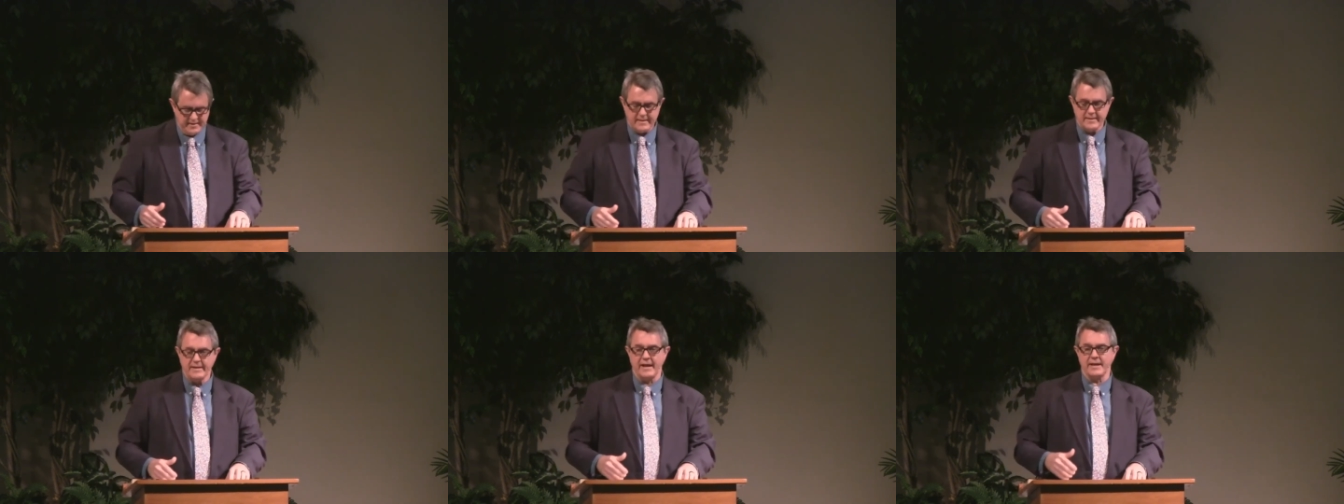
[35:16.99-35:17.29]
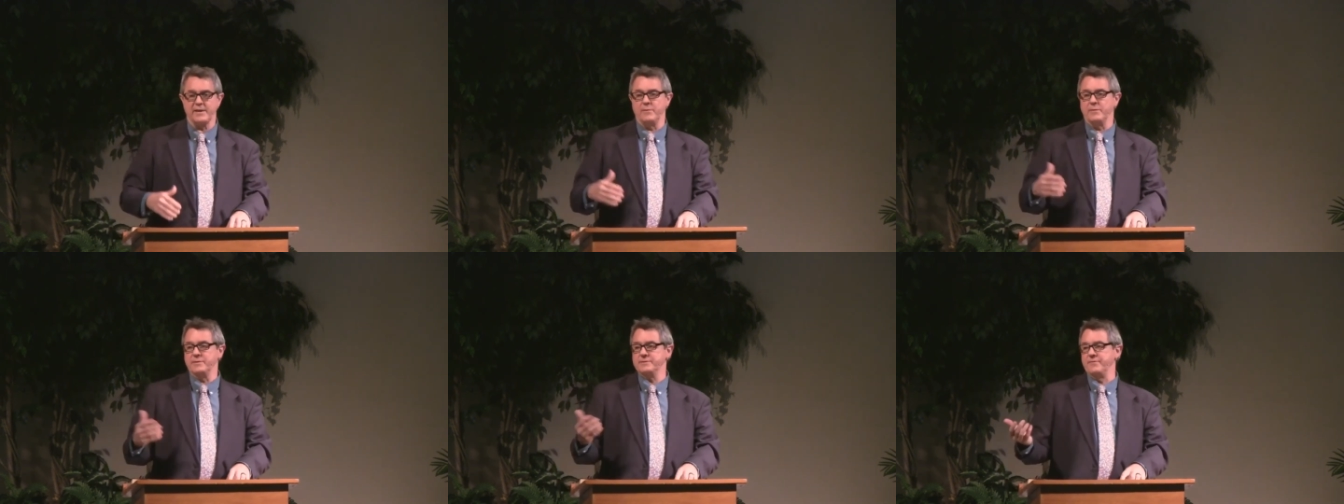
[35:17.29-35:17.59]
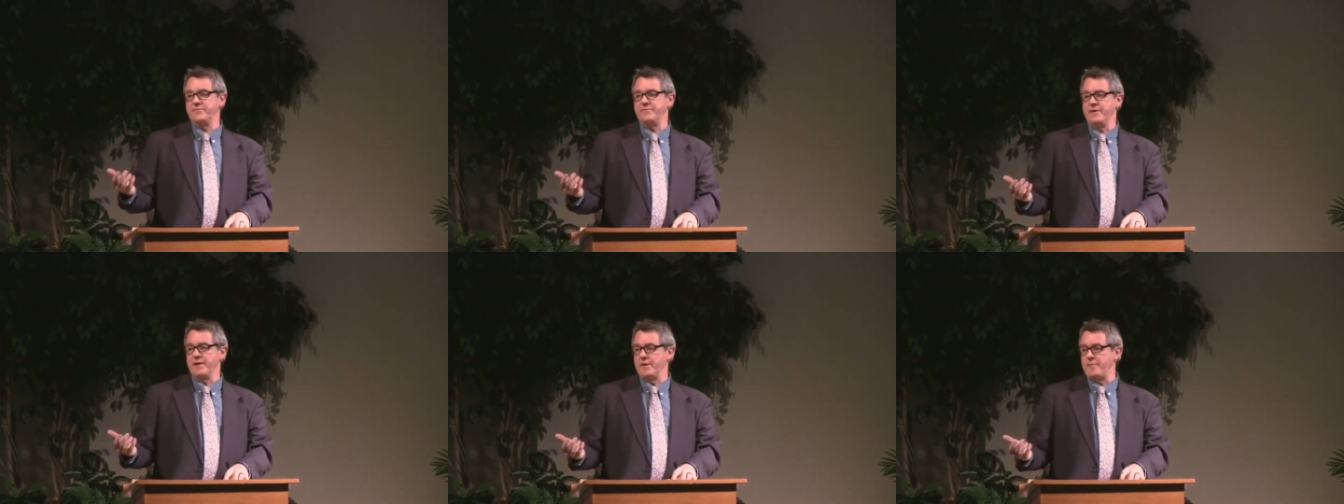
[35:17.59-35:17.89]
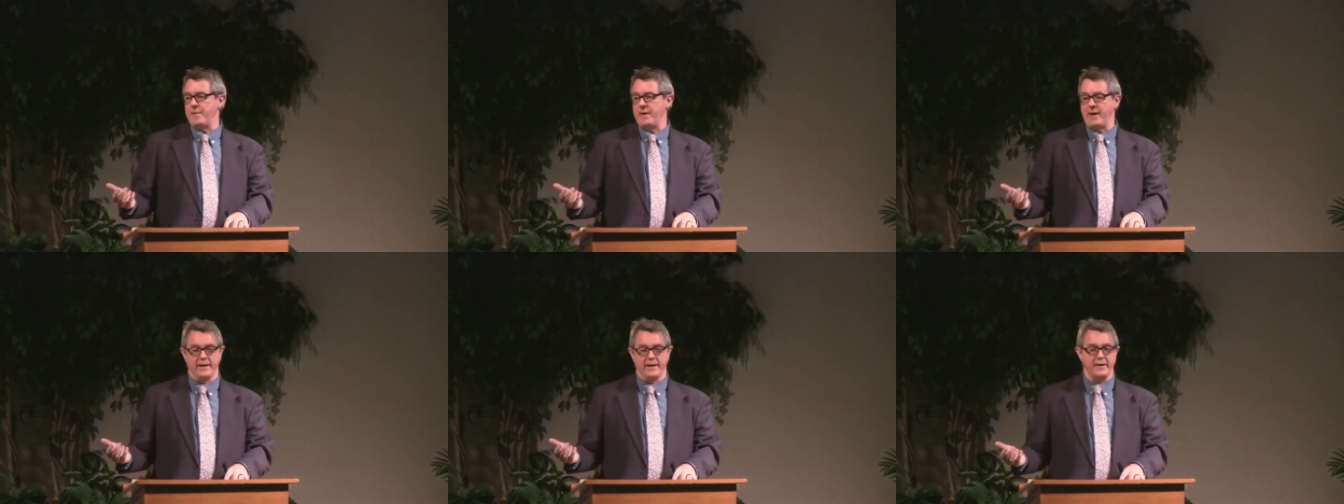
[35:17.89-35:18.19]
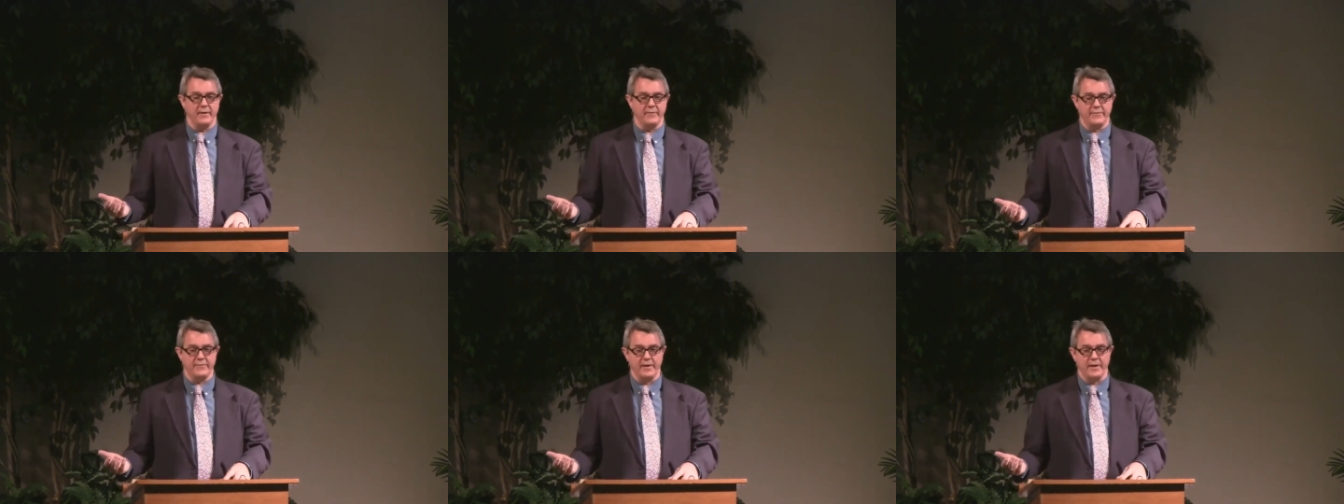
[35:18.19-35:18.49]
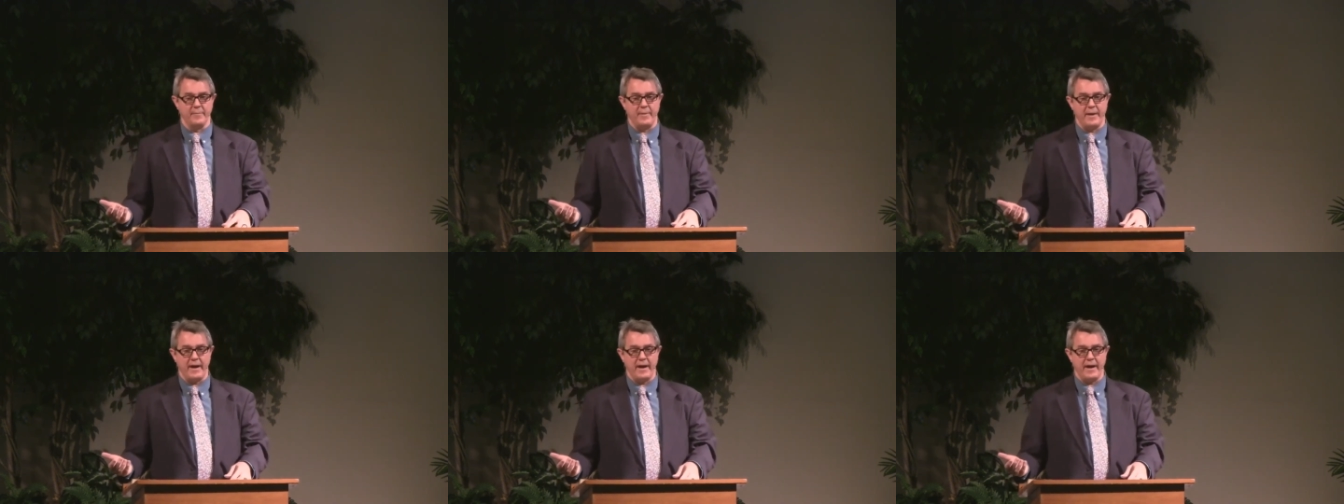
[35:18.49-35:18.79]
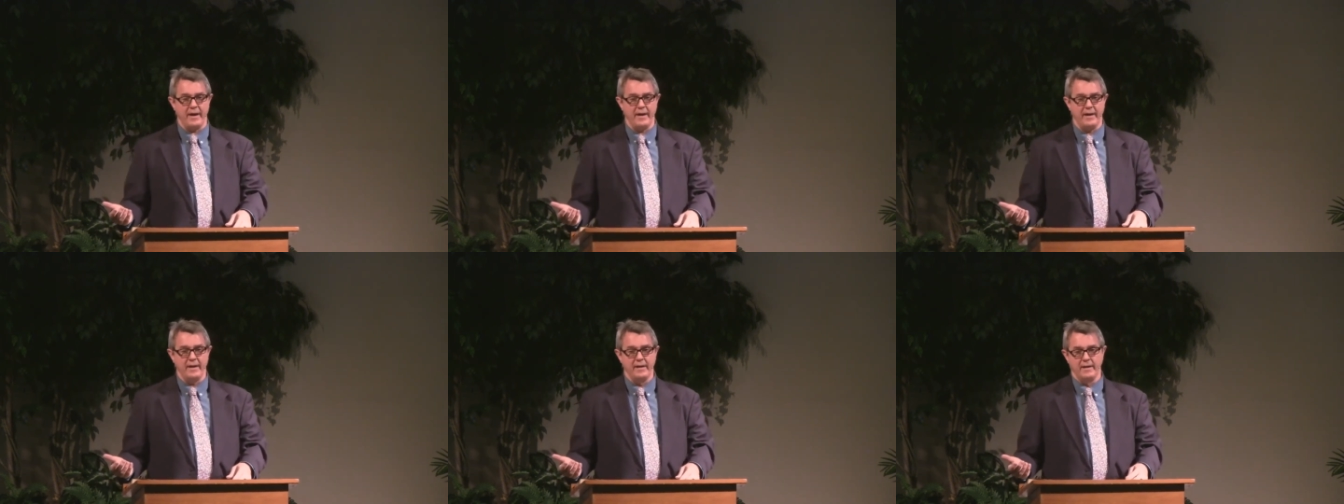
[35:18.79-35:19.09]
Like it was in Philippi. You know,
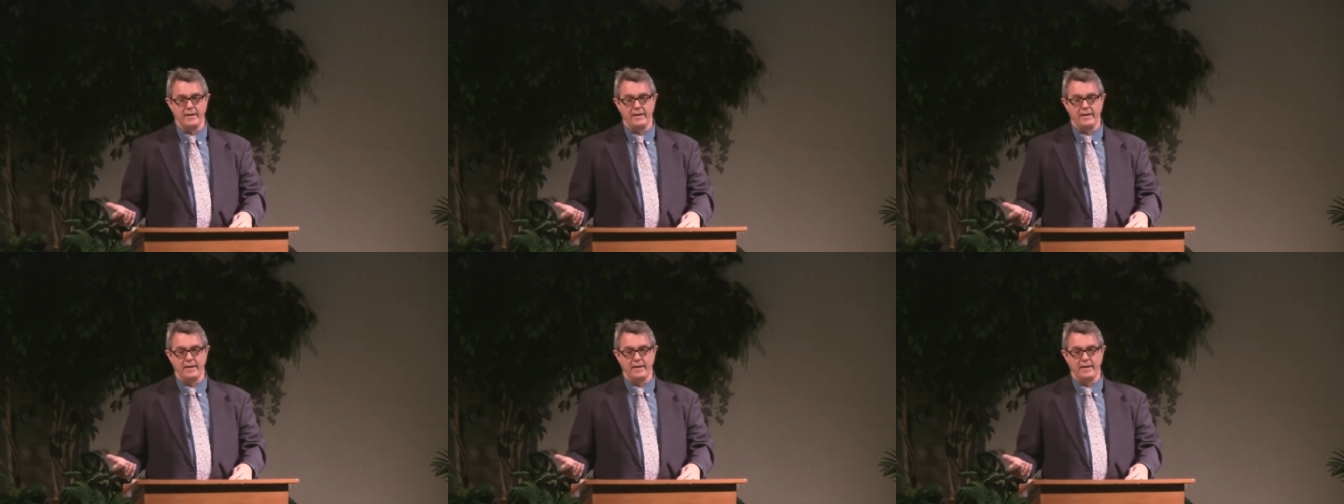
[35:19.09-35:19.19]
Philippi,